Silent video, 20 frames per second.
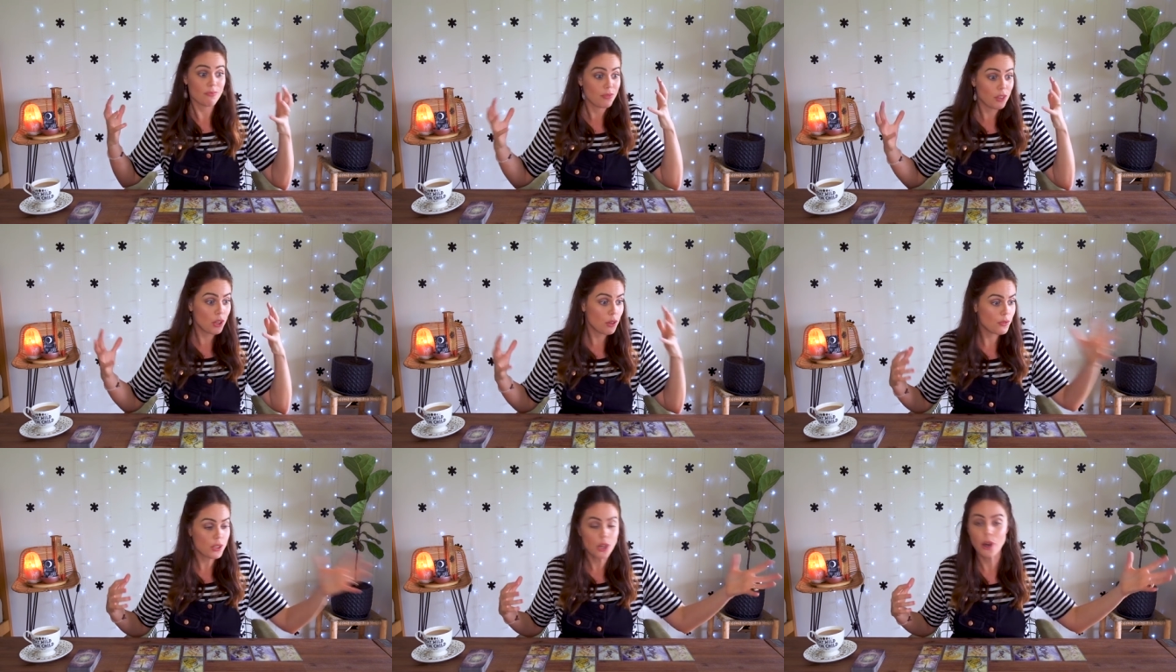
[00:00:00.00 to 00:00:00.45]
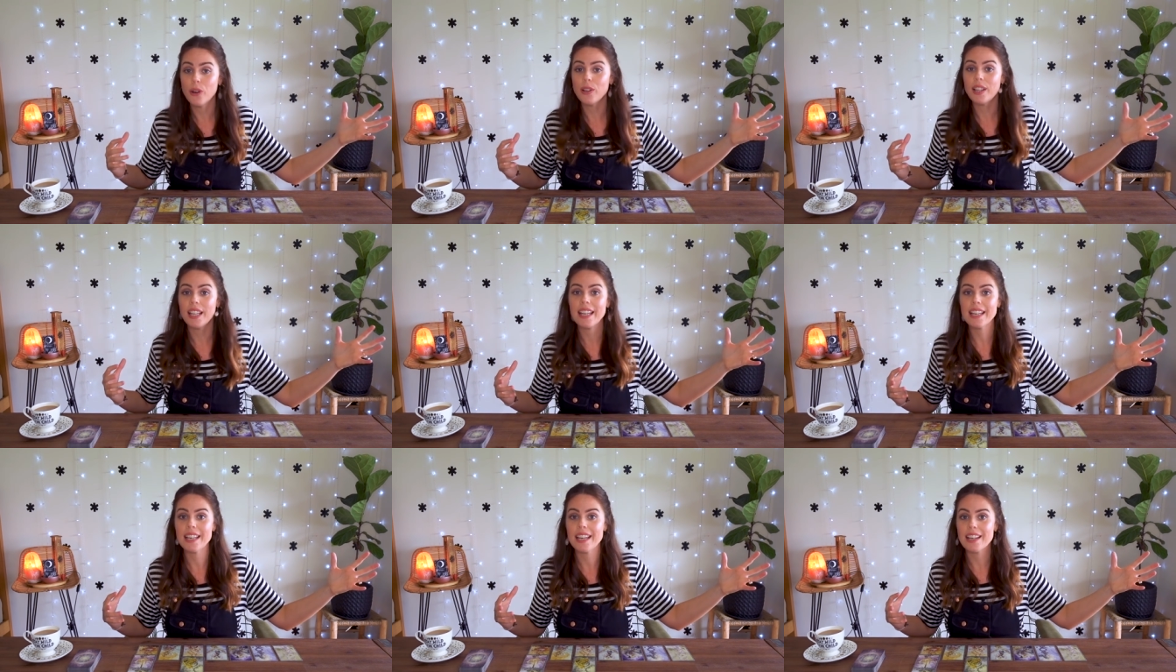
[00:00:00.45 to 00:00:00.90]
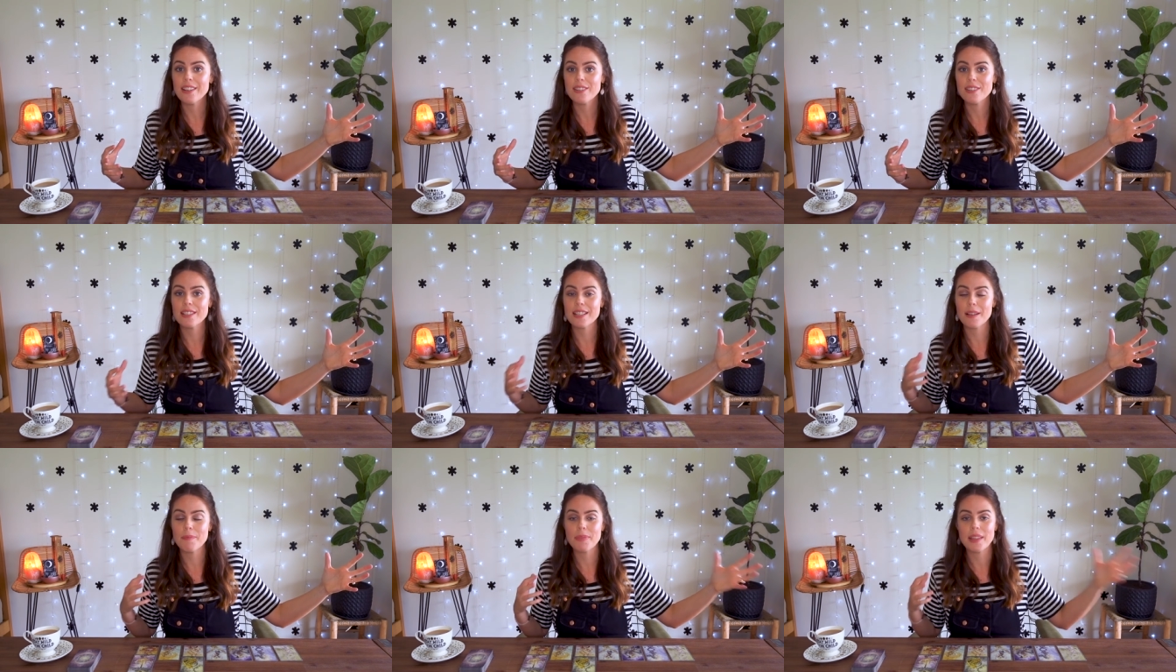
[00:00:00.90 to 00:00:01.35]
You've totally
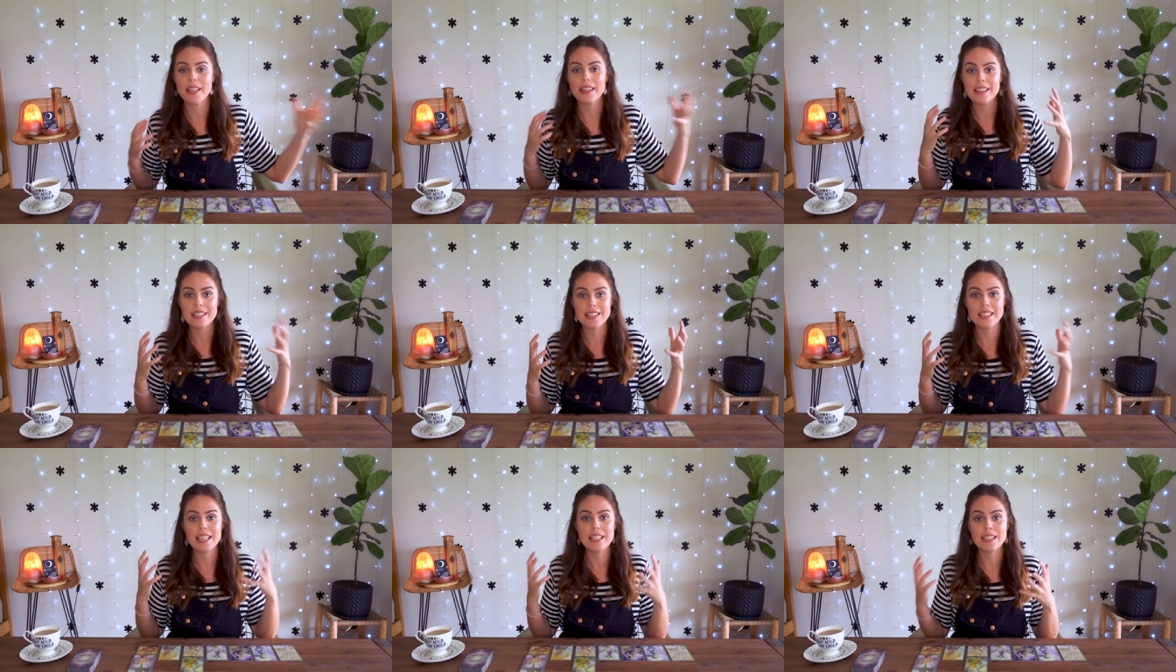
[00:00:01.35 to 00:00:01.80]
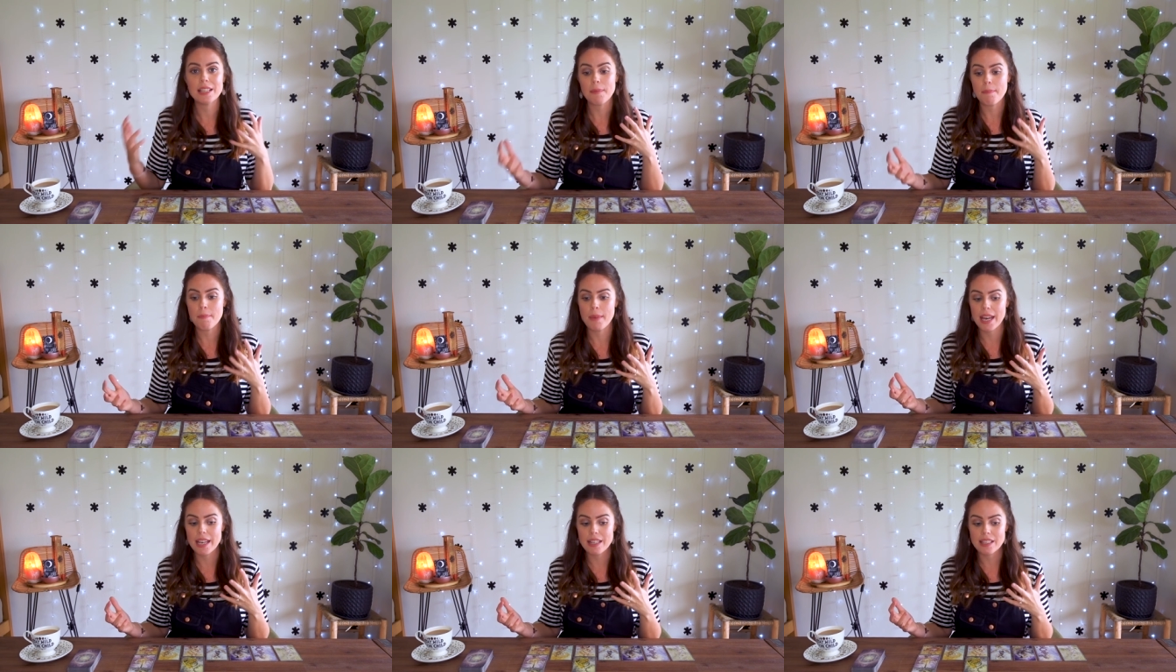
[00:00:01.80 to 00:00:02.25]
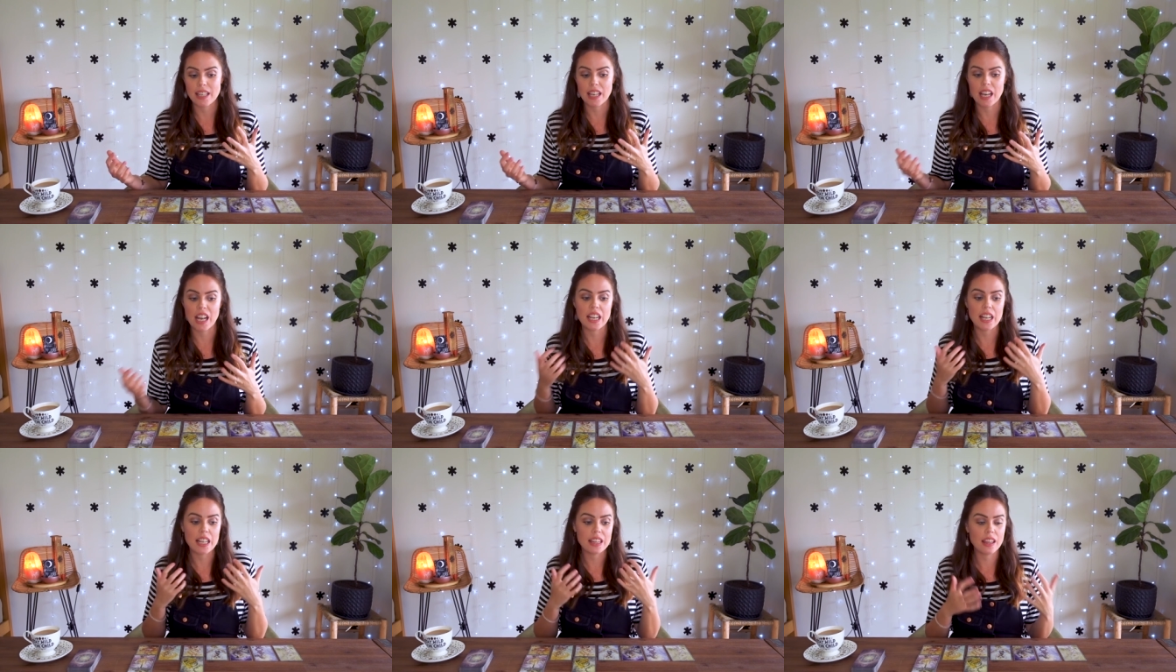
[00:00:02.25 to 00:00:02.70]
healed something. This is
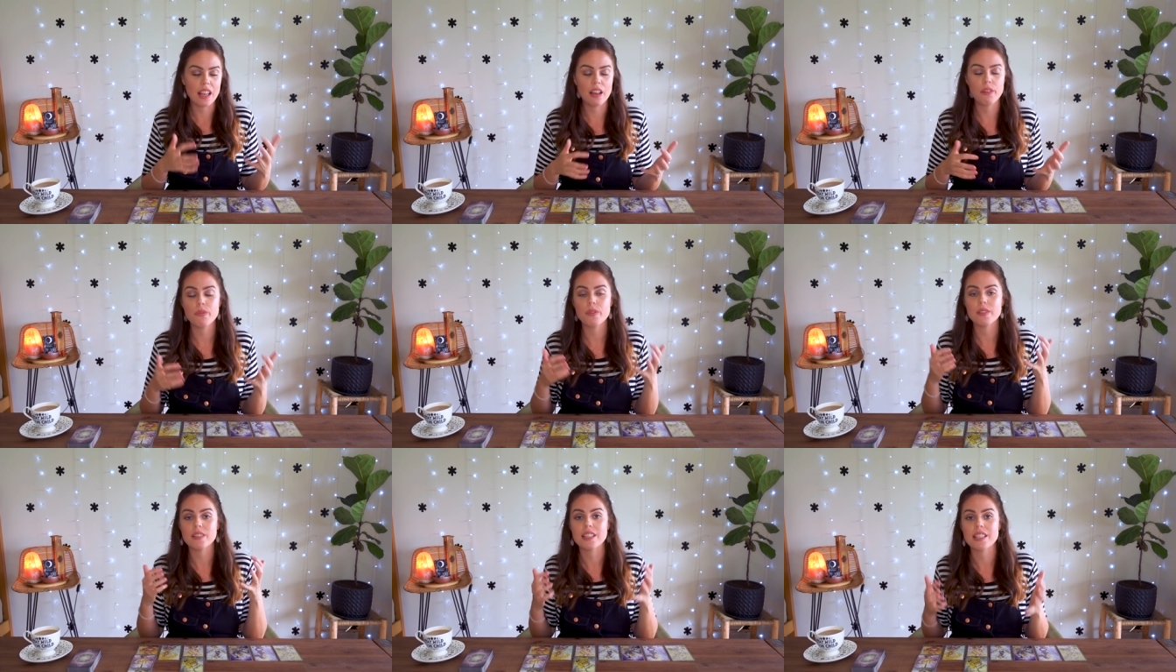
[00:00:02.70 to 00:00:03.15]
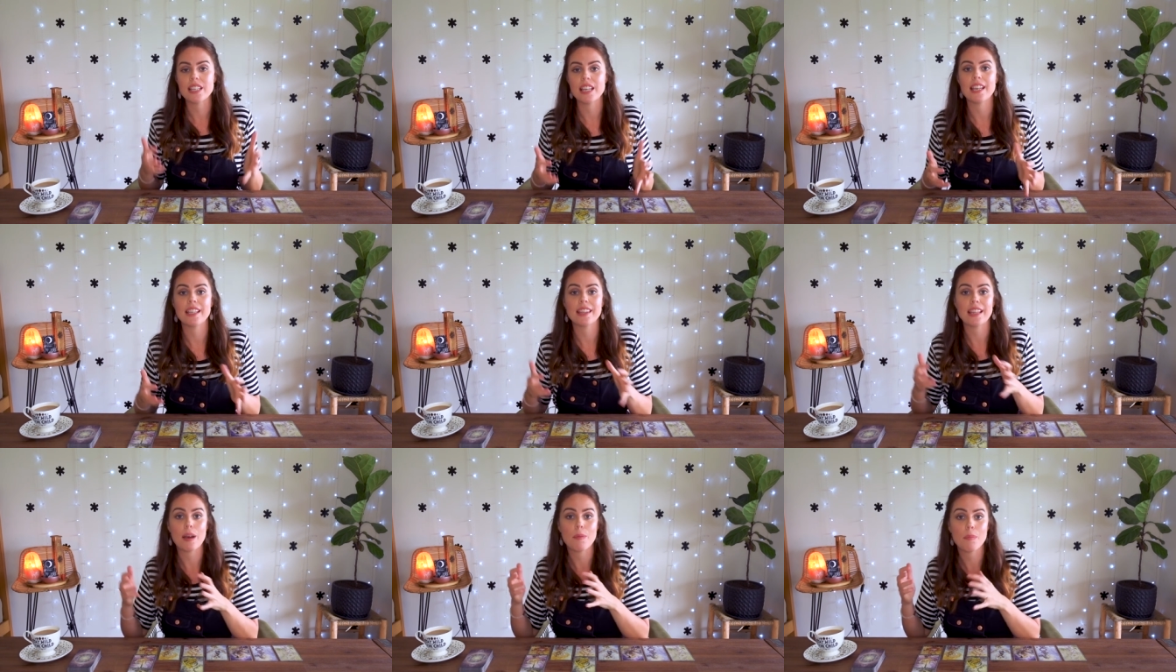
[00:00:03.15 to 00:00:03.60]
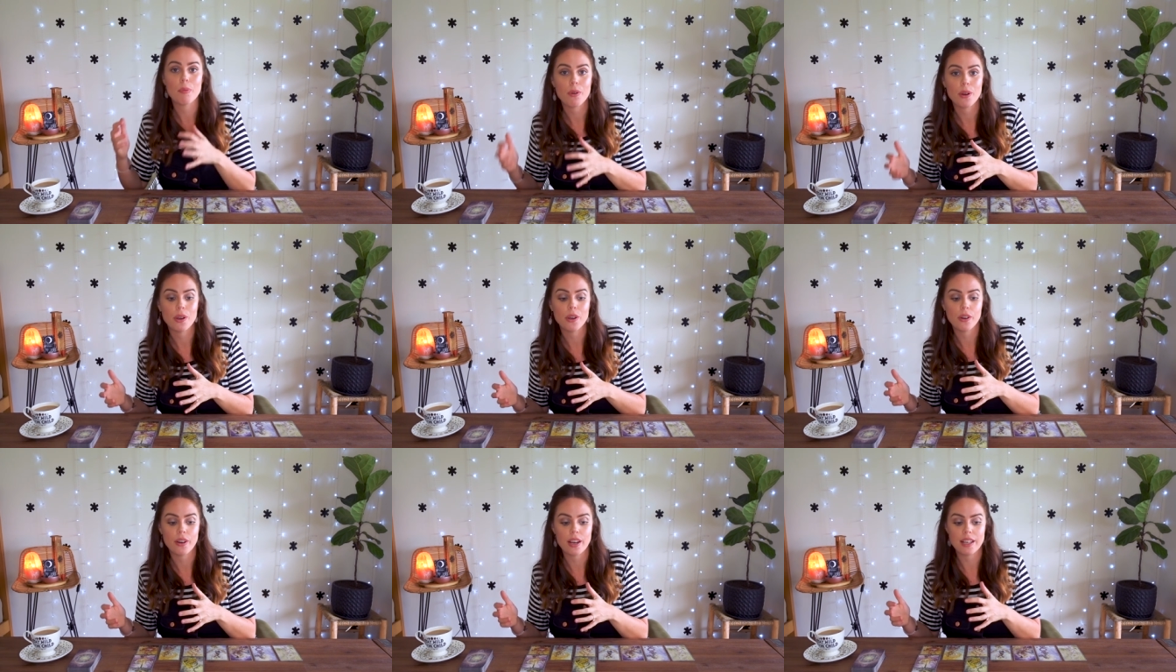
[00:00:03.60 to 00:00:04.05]
amazing. And I love seeing that
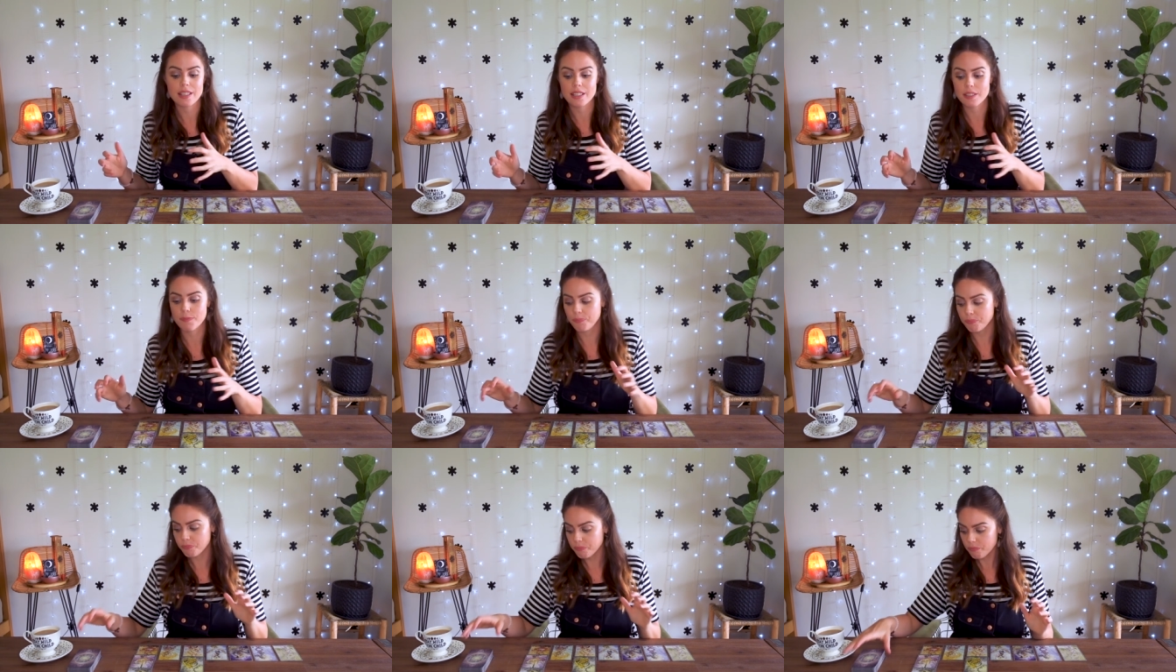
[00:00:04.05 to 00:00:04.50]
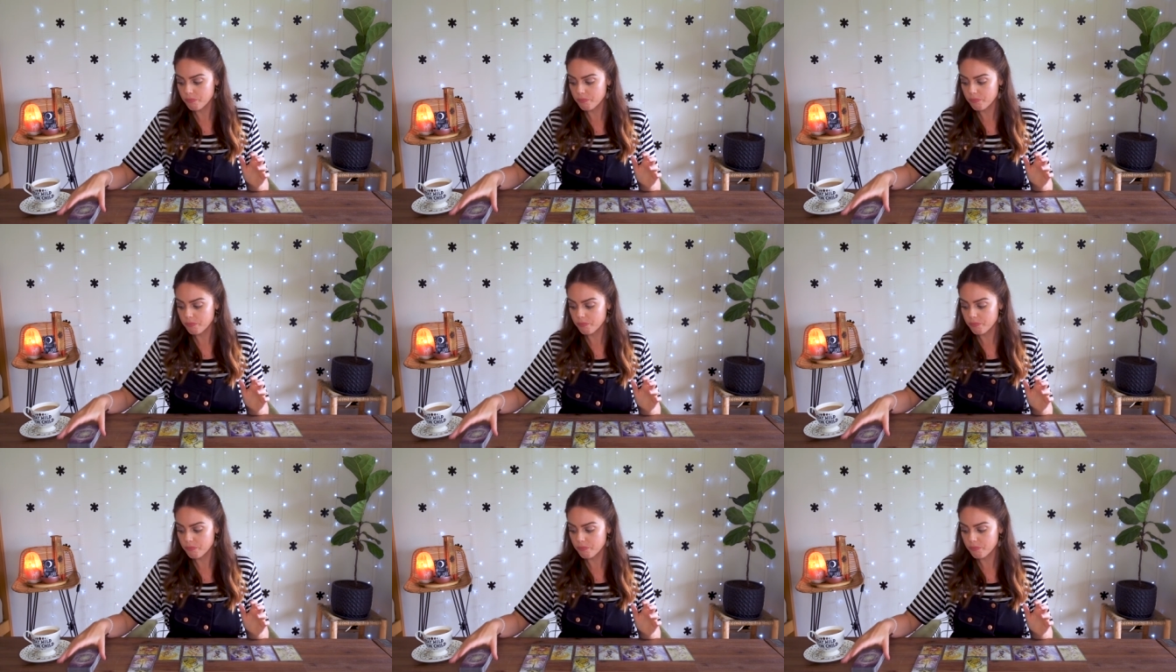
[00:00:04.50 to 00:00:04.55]
progress.